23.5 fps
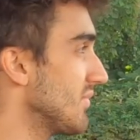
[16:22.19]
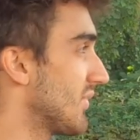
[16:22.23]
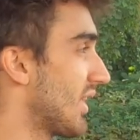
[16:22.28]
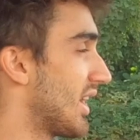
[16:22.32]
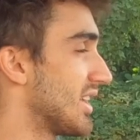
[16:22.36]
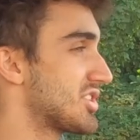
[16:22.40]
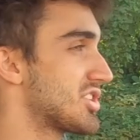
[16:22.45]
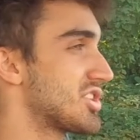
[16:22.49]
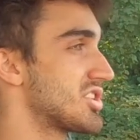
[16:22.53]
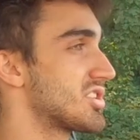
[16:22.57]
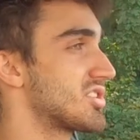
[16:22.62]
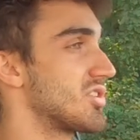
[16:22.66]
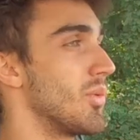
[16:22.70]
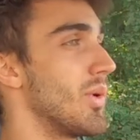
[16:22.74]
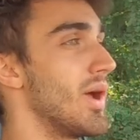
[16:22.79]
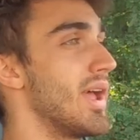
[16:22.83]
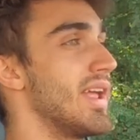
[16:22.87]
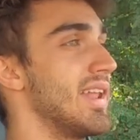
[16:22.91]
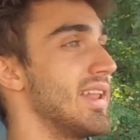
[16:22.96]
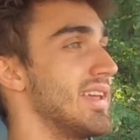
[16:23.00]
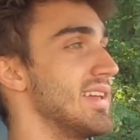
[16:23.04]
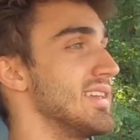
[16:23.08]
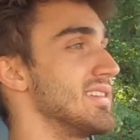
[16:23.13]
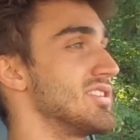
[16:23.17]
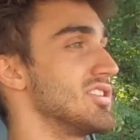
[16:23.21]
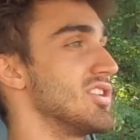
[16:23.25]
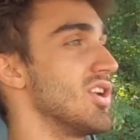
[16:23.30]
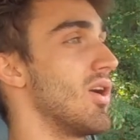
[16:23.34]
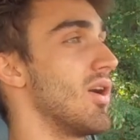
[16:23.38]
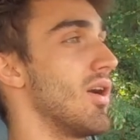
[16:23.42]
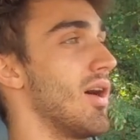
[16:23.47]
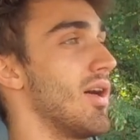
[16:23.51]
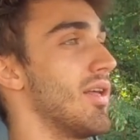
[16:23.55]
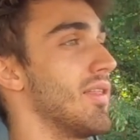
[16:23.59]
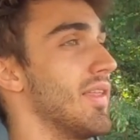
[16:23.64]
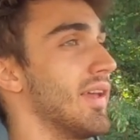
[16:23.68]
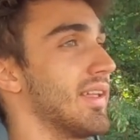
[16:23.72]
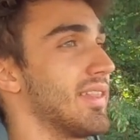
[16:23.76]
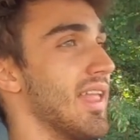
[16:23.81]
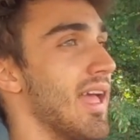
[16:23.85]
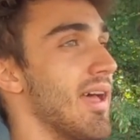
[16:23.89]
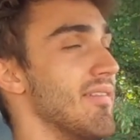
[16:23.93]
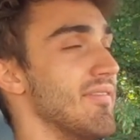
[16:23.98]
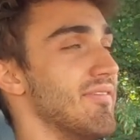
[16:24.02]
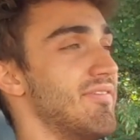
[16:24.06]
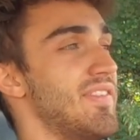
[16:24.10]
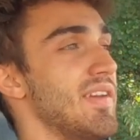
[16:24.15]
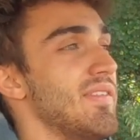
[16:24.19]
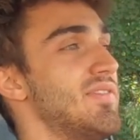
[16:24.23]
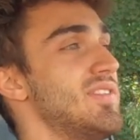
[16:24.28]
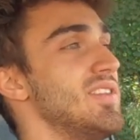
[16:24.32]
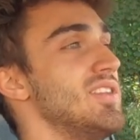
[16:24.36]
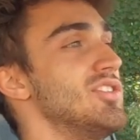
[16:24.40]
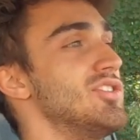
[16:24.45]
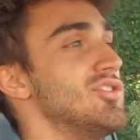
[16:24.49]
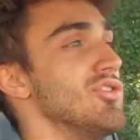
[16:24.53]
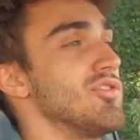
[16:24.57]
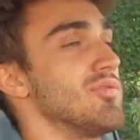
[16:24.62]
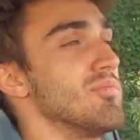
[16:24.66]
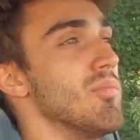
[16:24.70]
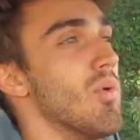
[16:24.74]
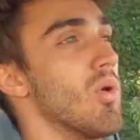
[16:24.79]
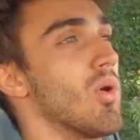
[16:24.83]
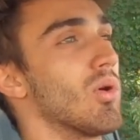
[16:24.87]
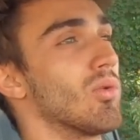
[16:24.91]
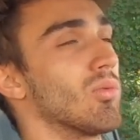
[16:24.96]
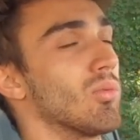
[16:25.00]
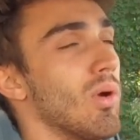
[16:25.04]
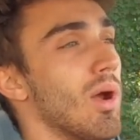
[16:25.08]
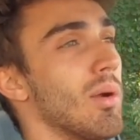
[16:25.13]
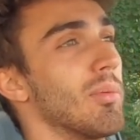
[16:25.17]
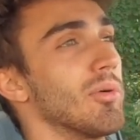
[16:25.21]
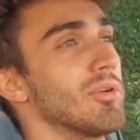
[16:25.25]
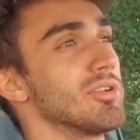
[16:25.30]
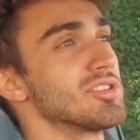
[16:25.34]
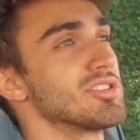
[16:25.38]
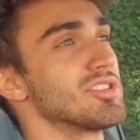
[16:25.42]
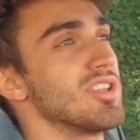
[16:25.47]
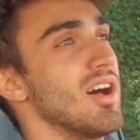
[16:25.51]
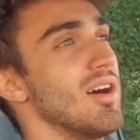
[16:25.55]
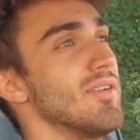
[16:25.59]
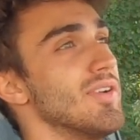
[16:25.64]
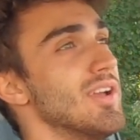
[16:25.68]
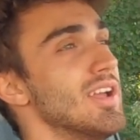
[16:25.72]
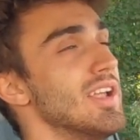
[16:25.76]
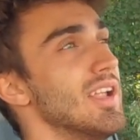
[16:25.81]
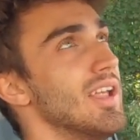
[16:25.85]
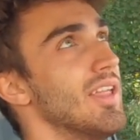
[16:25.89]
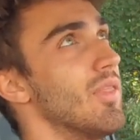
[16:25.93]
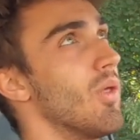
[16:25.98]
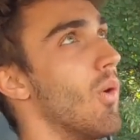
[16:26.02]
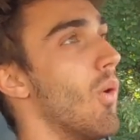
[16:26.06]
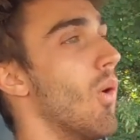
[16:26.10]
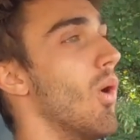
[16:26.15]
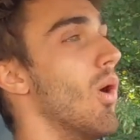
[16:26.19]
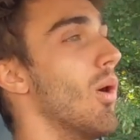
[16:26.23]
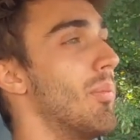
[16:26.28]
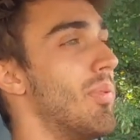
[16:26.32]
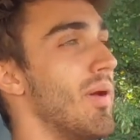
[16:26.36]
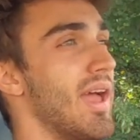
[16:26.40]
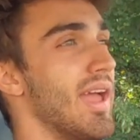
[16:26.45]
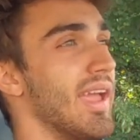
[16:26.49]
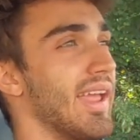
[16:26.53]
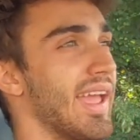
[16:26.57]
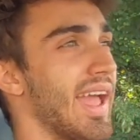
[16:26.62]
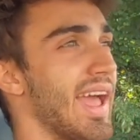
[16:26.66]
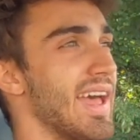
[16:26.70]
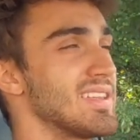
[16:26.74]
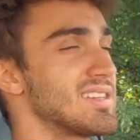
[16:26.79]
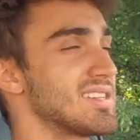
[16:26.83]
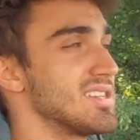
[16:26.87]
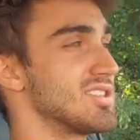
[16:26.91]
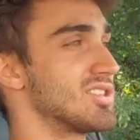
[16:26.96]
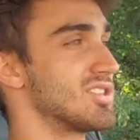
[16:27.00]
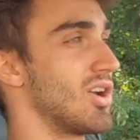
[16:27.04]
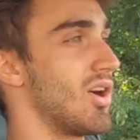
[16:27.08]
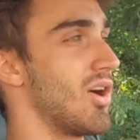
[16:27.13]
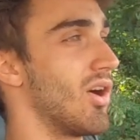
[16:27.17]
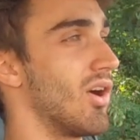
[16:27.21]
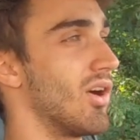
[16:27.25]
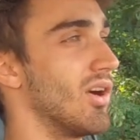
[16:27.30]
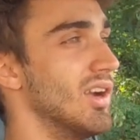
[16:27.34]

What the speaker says: That's just the way it is, you know. Like the M50s use more rubber stuff. The oil pan gaskets